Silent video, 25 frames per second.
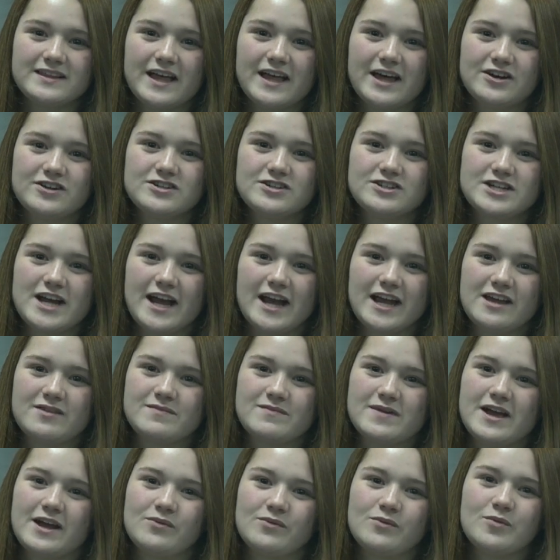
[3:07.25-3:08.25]
The Letter
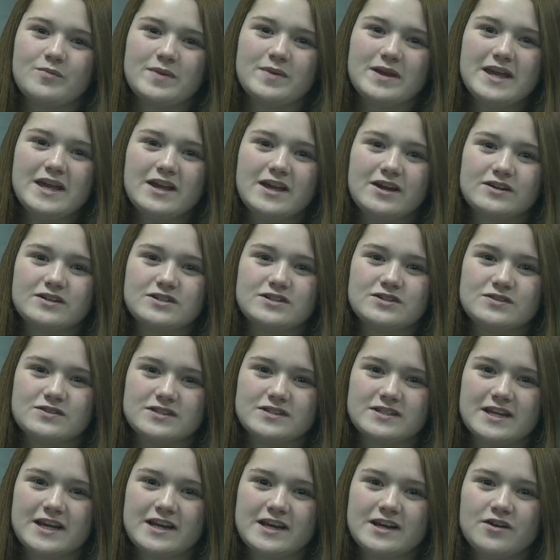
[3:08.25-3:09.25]
Jacket Man will be here
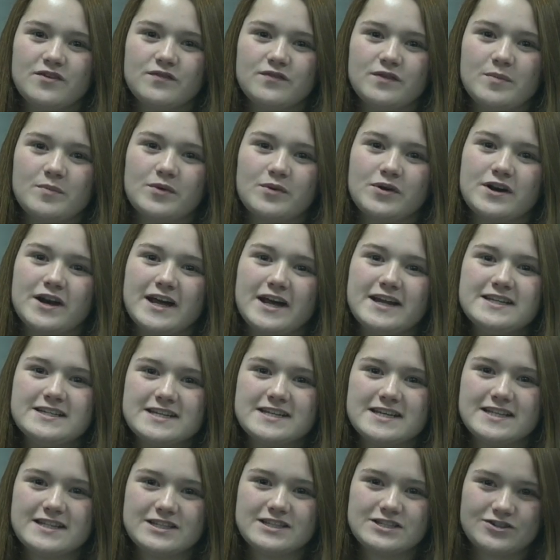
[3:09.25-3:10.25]
Tuesday, November
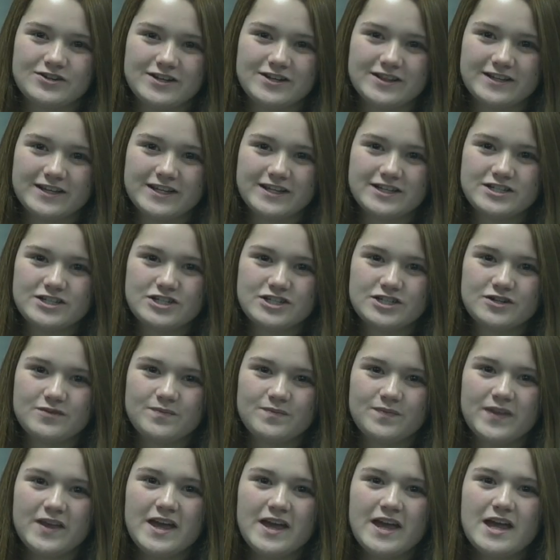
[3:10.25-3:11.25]
19th during lunch.